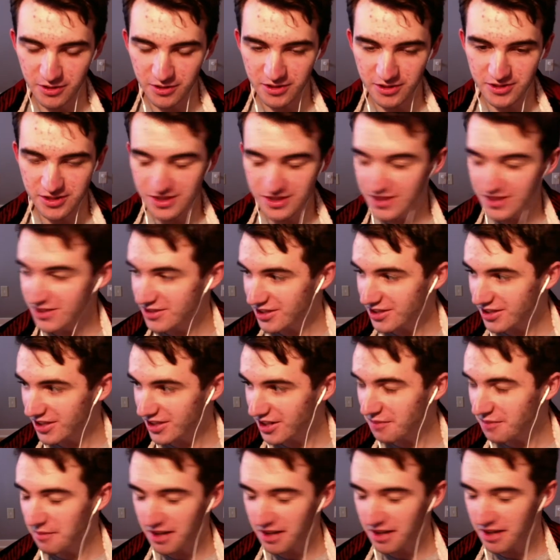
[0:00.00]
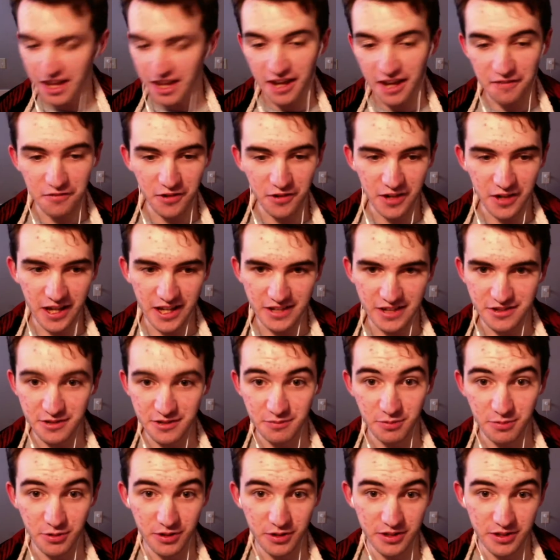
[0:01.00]
There's there's a good amount of effort actually
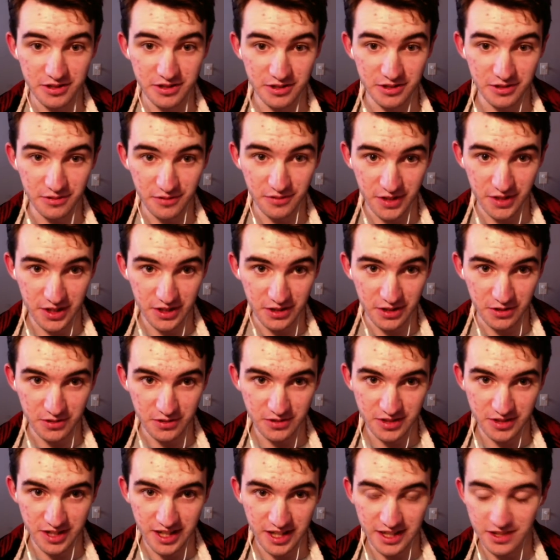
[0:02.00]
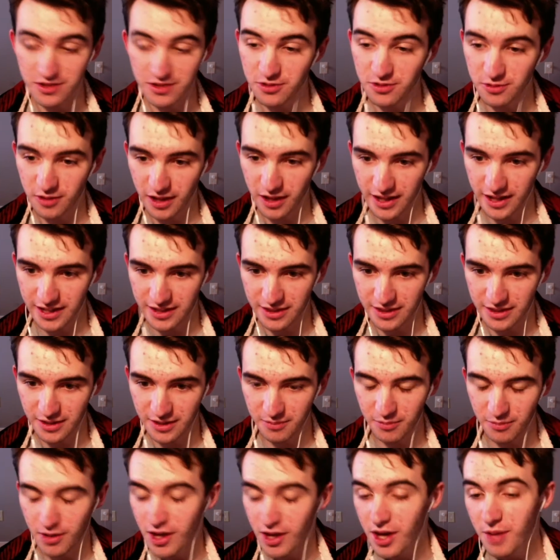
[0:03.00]
put into the videos, and I do like
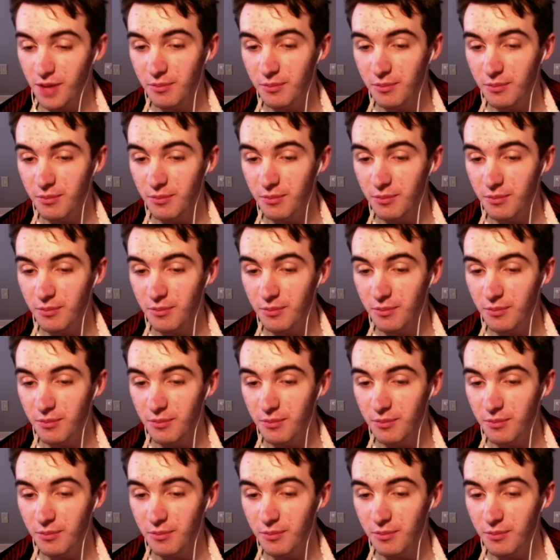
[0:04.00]
them.